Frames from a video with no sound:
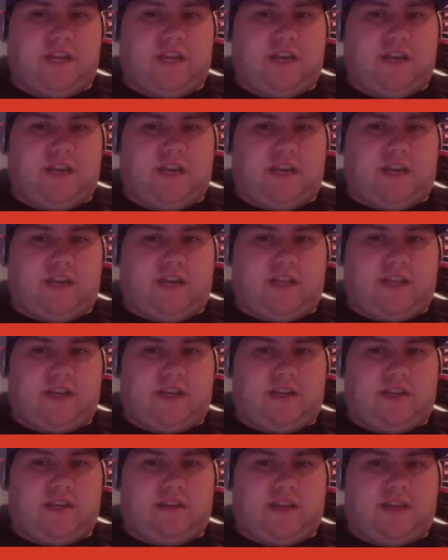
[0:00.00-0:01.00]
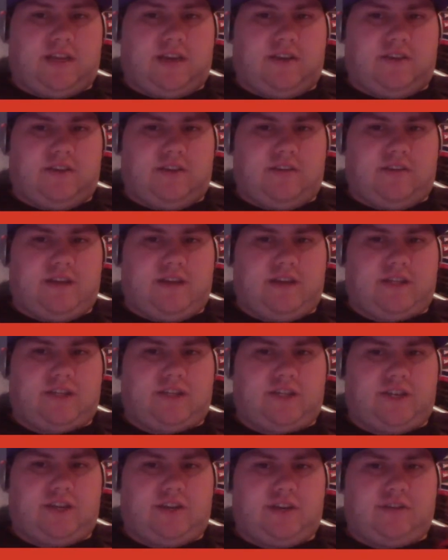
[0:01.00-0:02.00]
I think later next
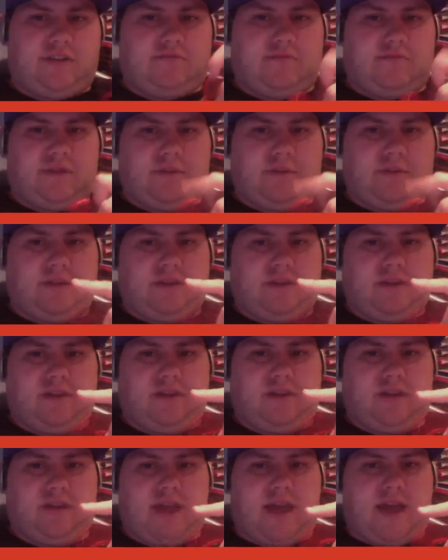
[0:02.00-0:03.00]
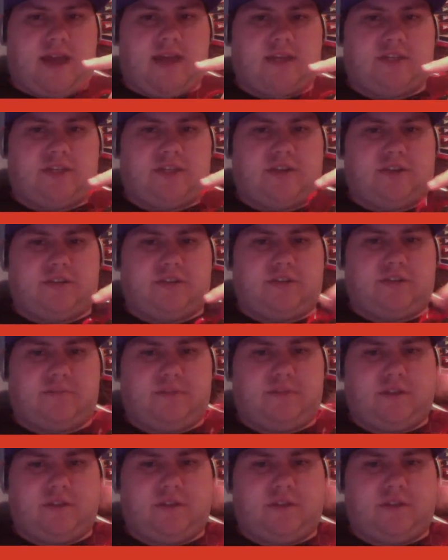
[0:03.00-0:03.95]
year, maybe next year or something.